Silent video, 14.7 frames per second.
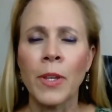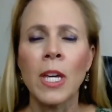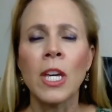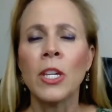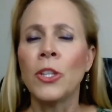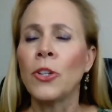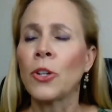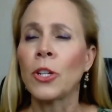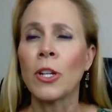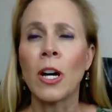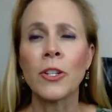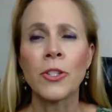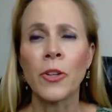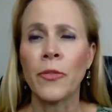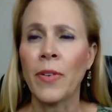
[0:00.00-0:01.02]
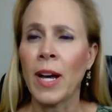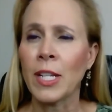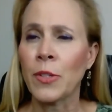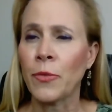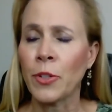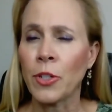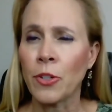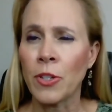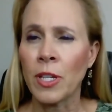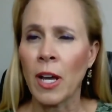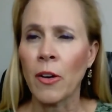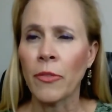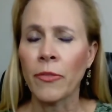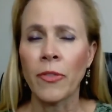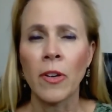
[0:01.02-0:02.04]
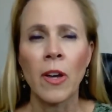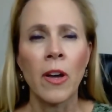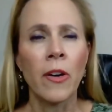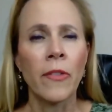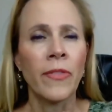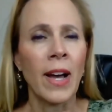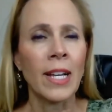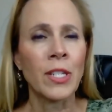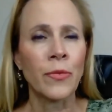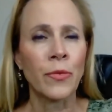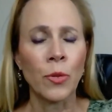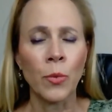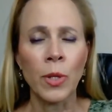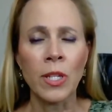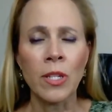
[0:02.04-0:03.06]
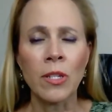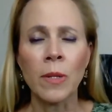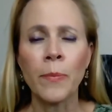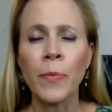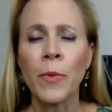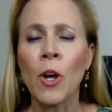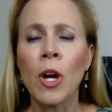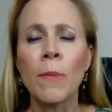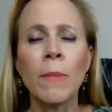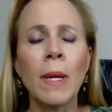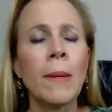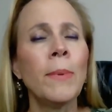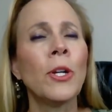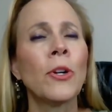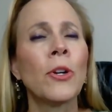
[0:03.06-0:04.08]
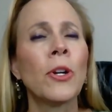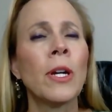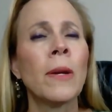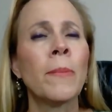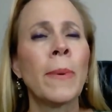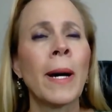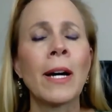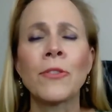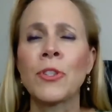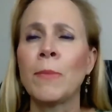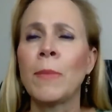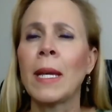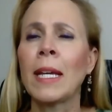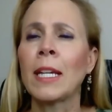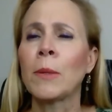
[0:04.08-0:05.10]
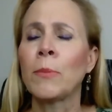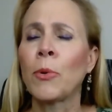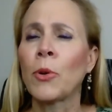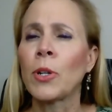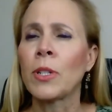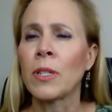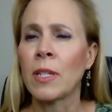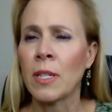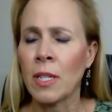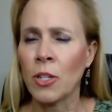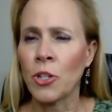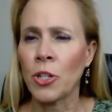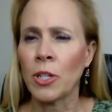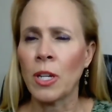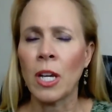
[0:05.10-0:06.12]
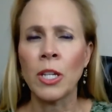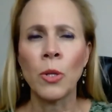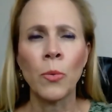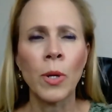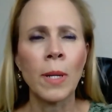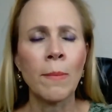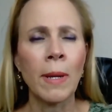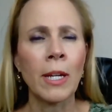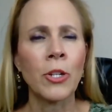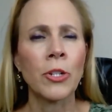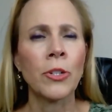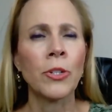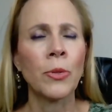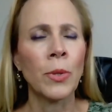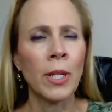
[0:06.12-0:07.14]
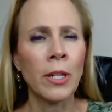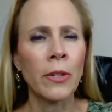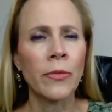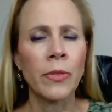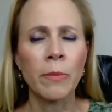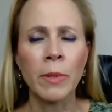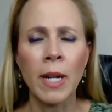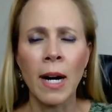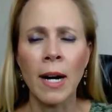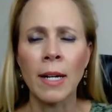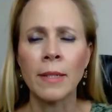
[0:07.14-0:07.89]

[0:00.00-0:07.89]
You can also fast for yourself, fast for wisdom, or maybe you're about to make an important decision and you want to make sure you hear from God.